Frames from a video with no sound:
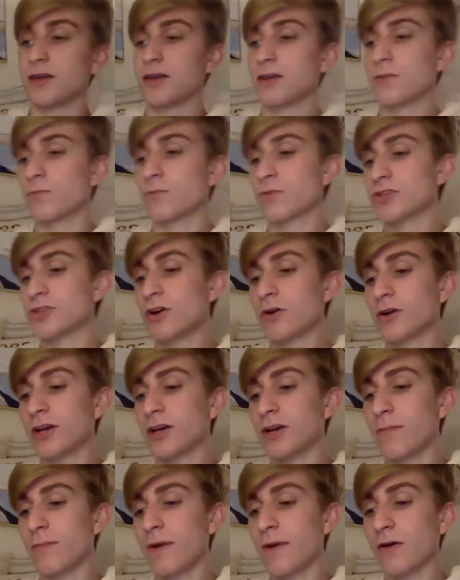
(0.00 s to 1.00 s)
And we're
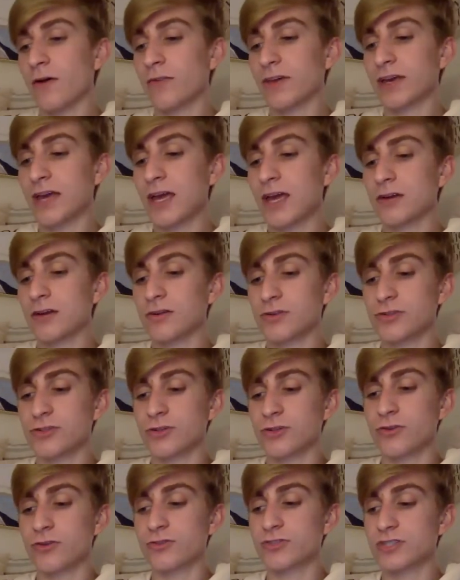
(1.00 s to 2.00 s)
talking about the
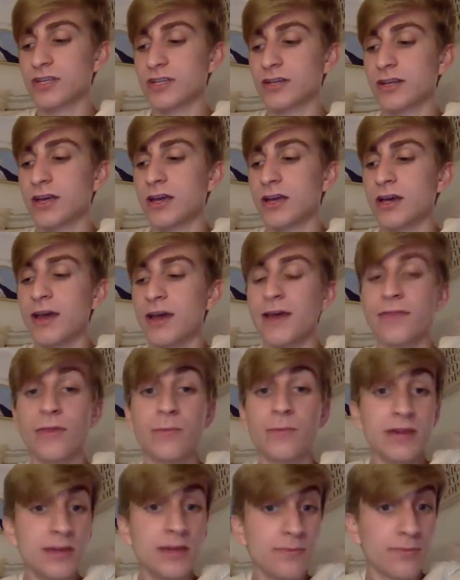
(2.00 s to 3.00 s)
characters and, and the
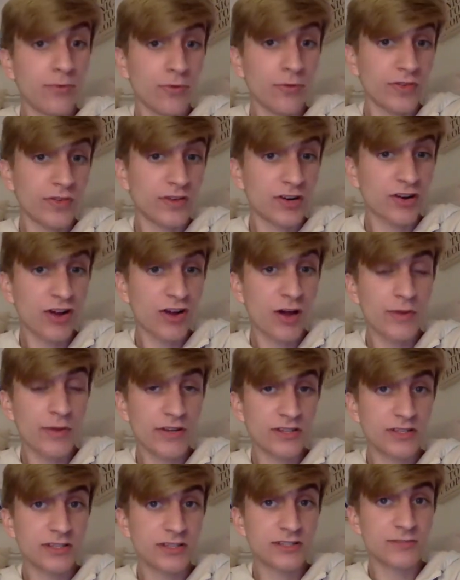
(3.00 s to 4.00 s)
people that are coming
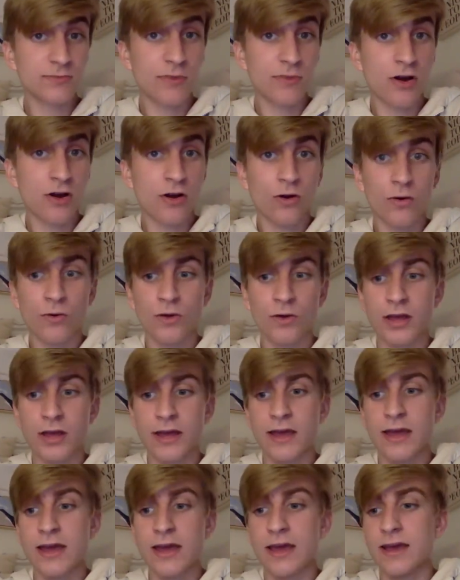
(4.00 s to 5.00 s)
to this mall
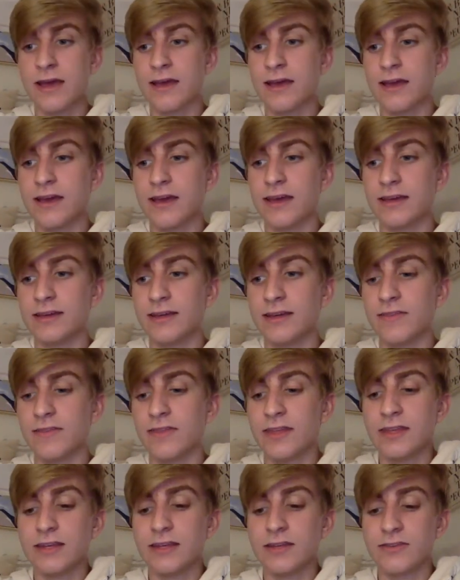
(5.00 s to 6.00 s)
and
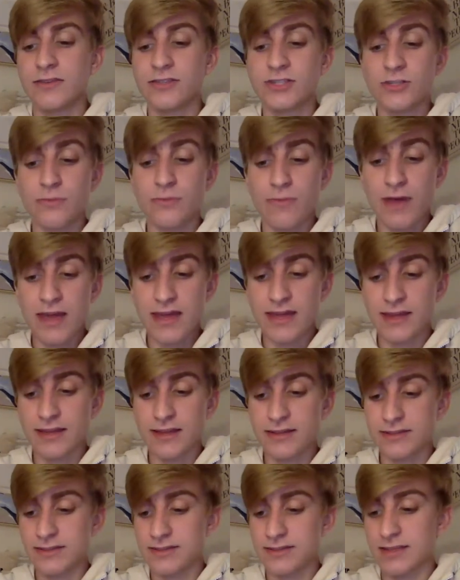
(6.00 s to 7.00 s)
the, the
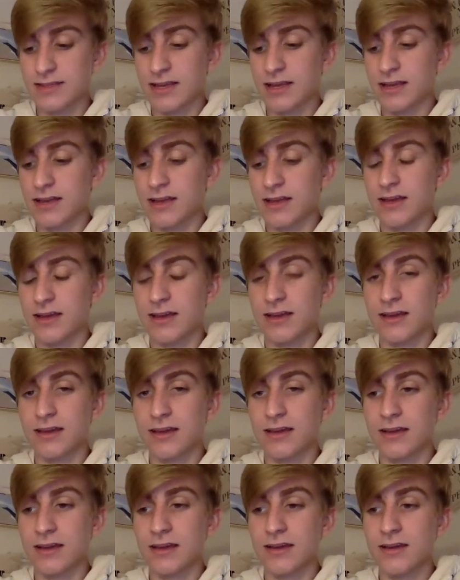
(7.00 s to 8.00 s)
domains.
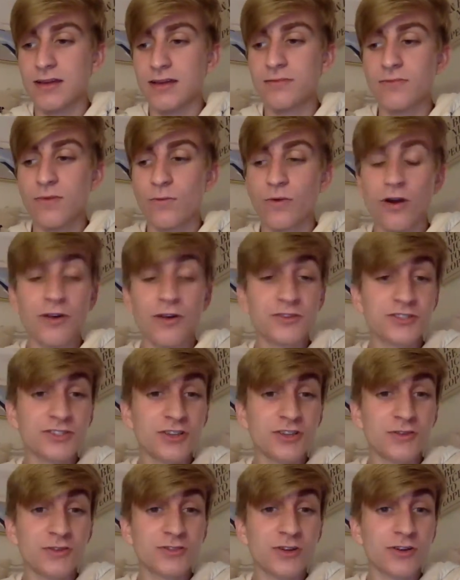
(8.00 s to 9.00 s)
And we're
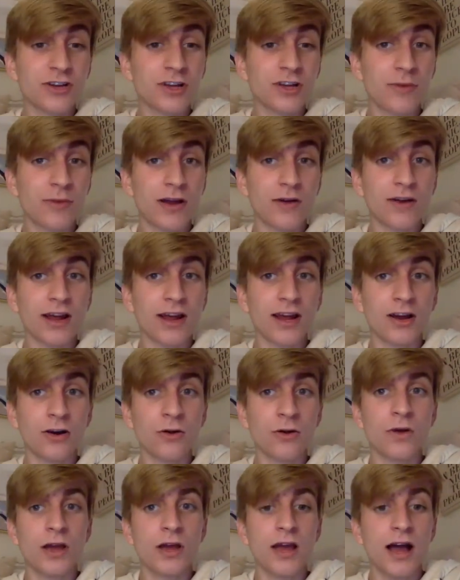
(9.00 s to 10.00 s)
also talking about
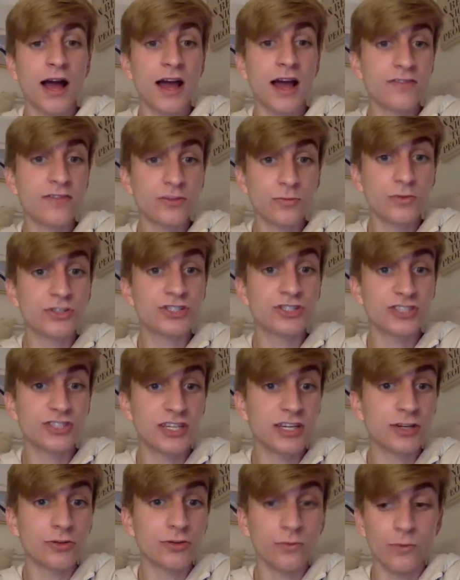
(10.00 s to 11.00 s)
how Ivan wishes
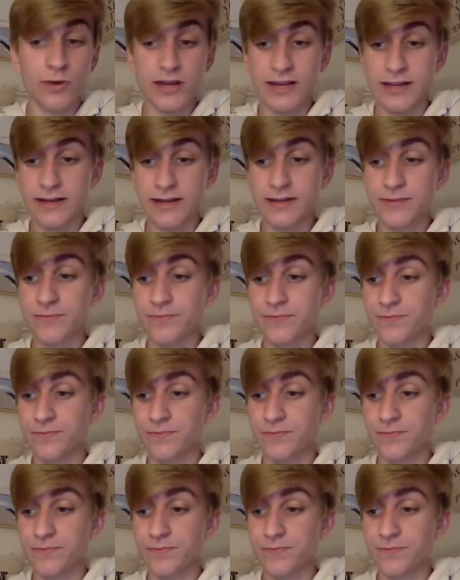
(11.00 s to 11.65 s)
he could read.